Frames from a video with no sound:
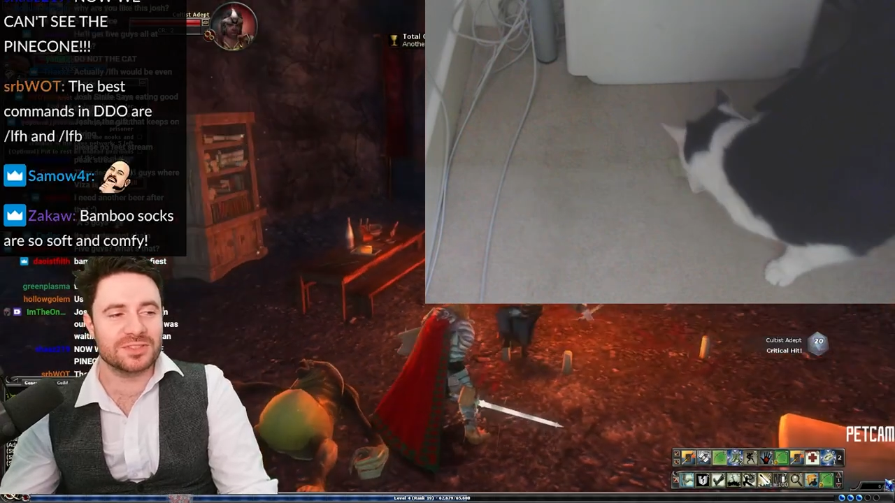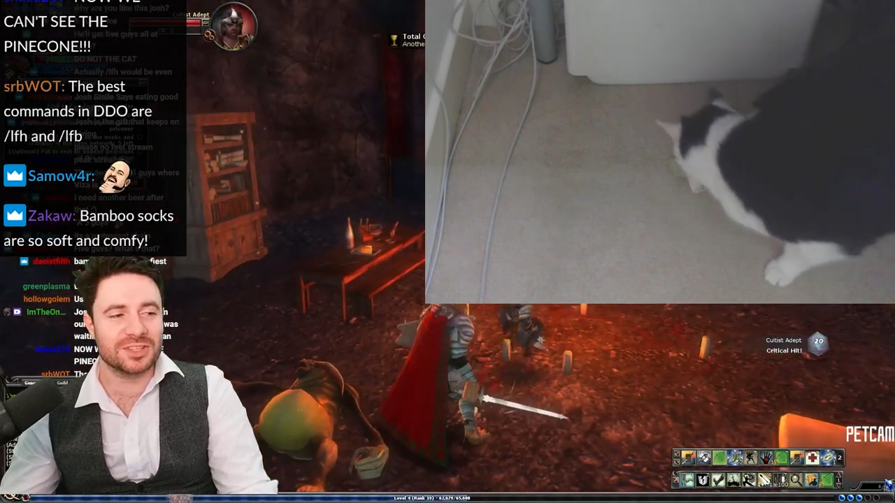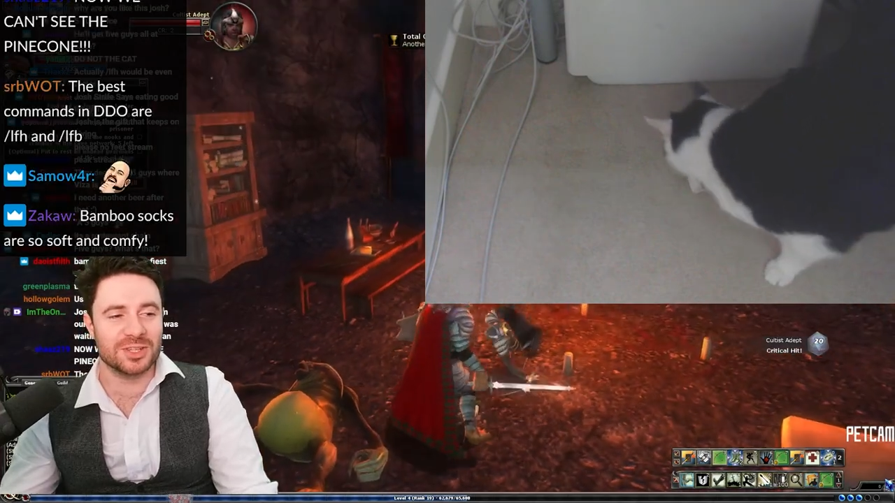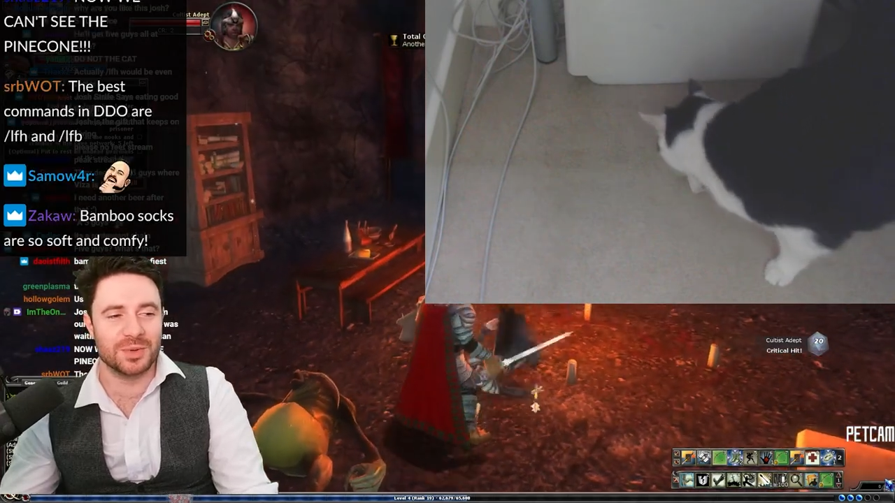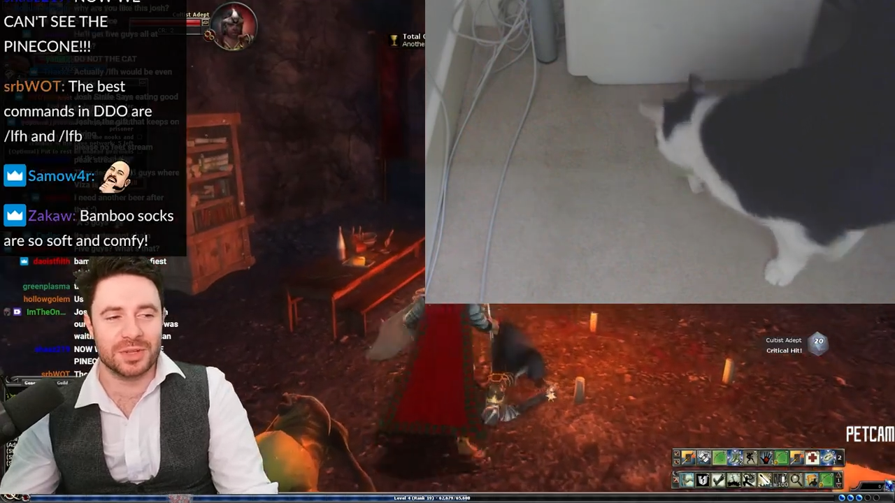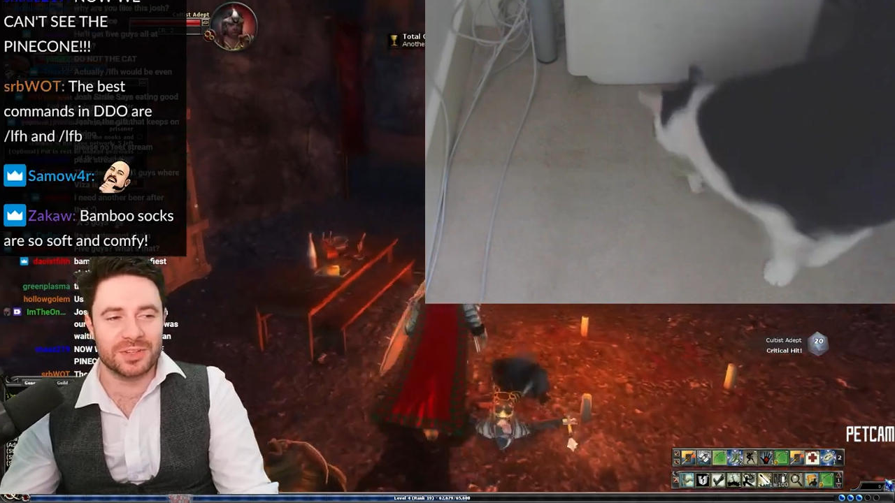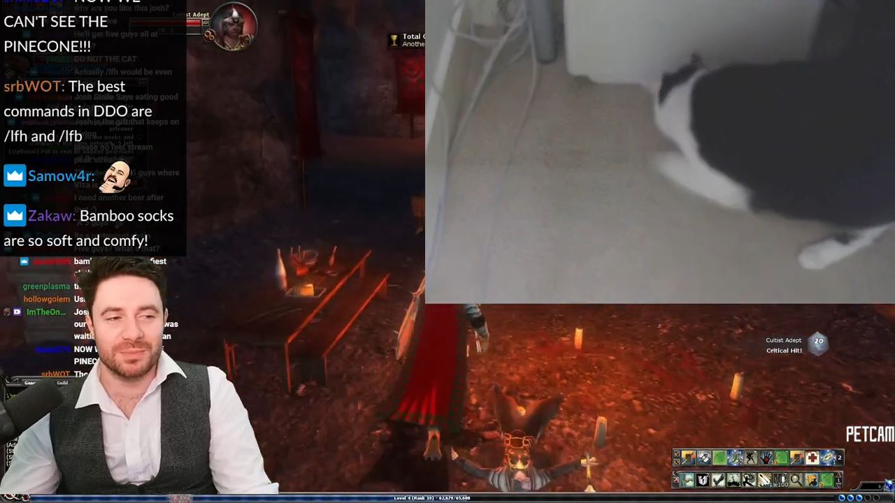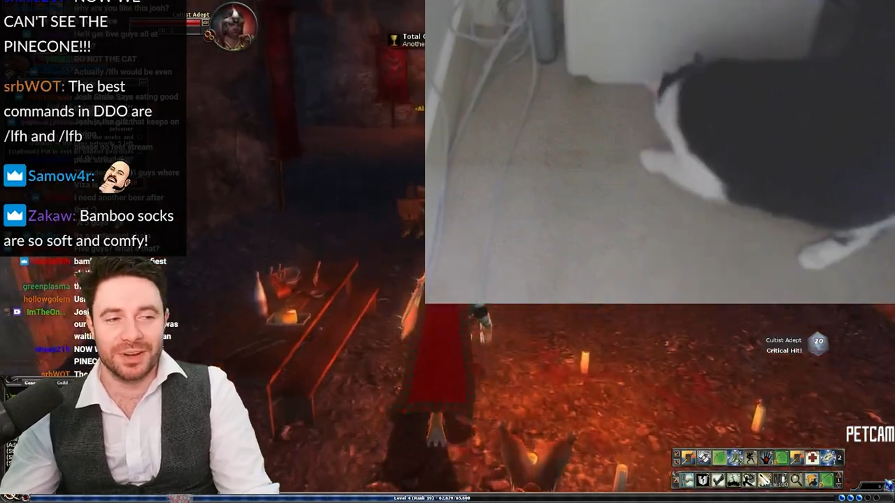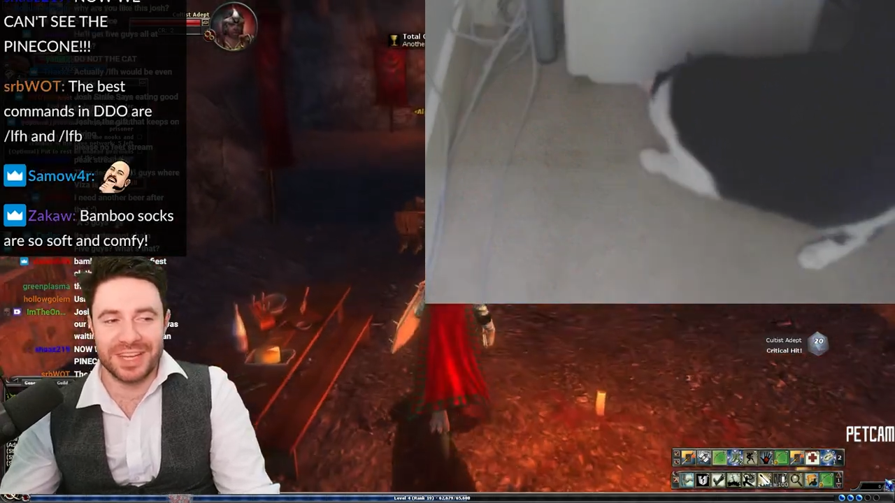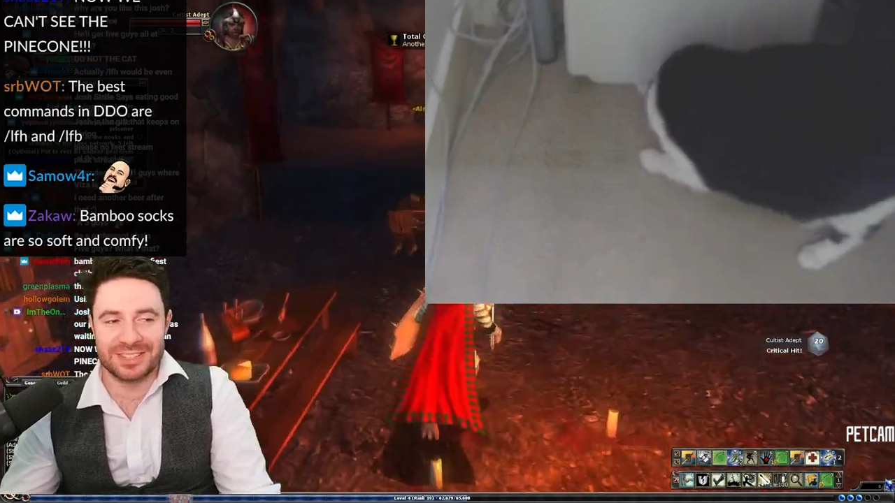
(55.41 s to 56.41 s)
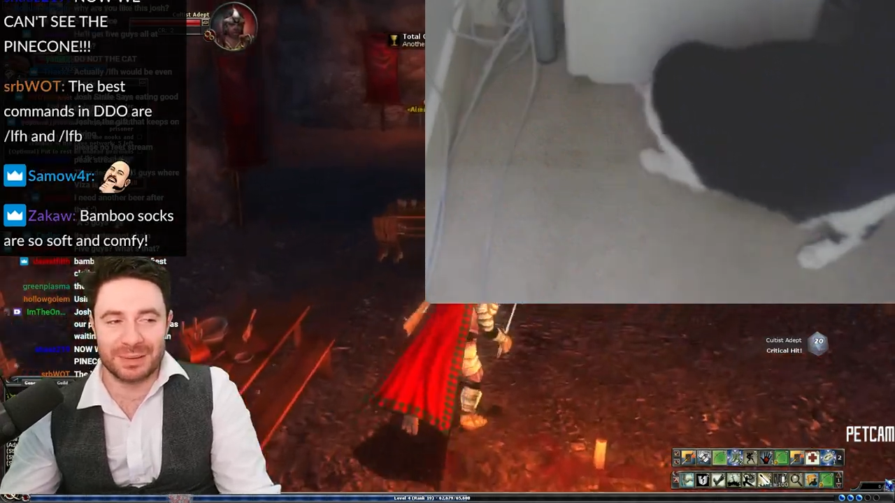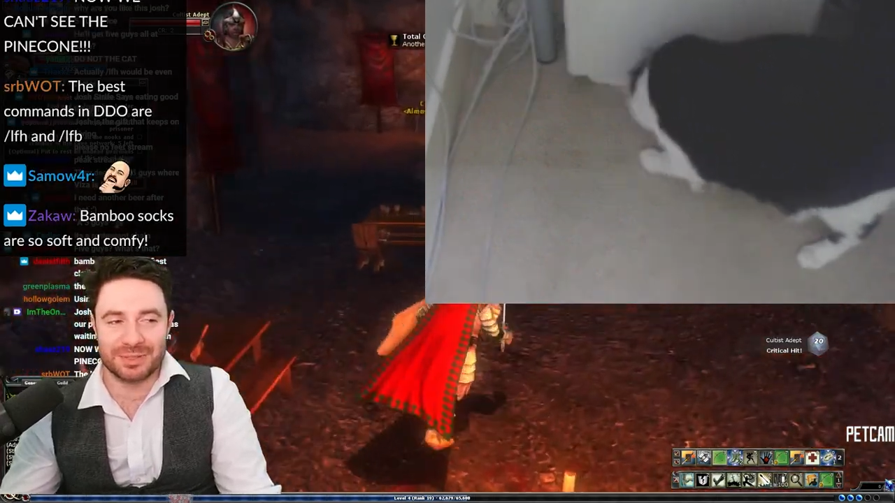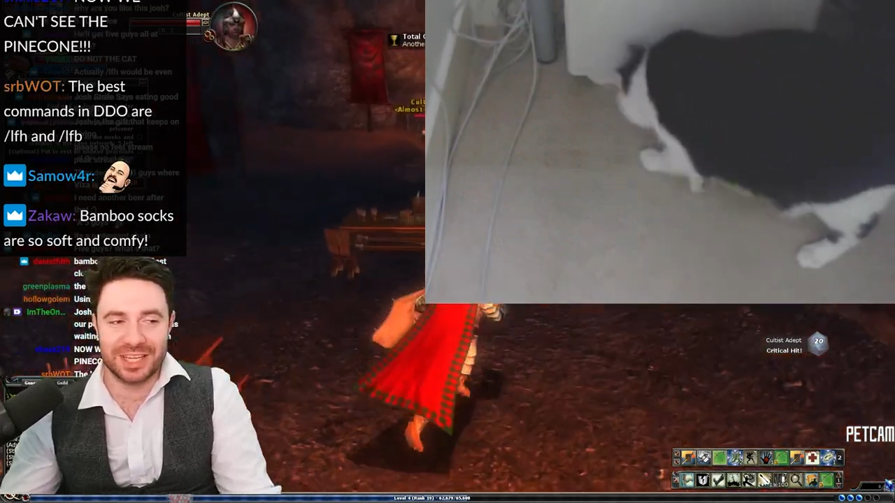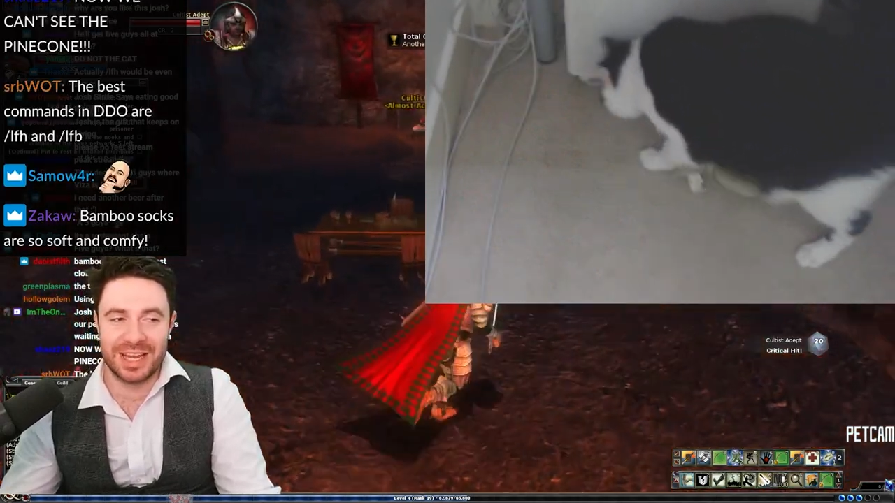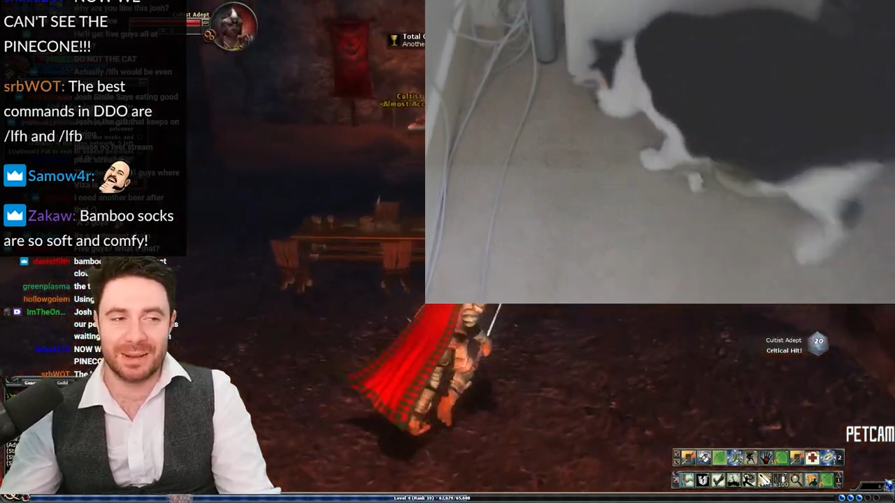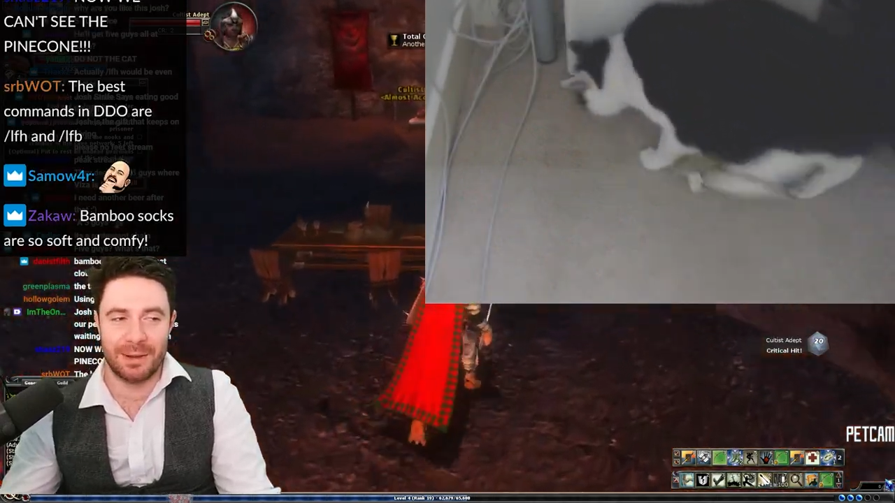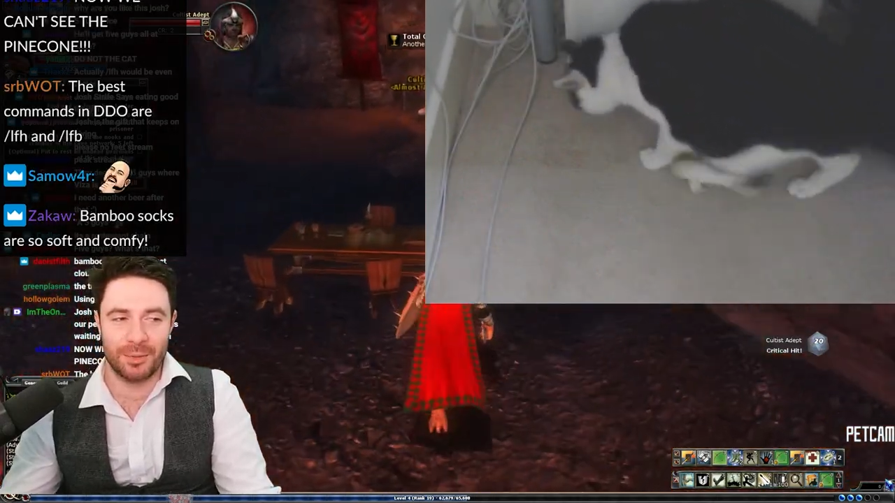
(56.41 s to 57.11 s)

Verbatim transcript: to do with his money is up to him.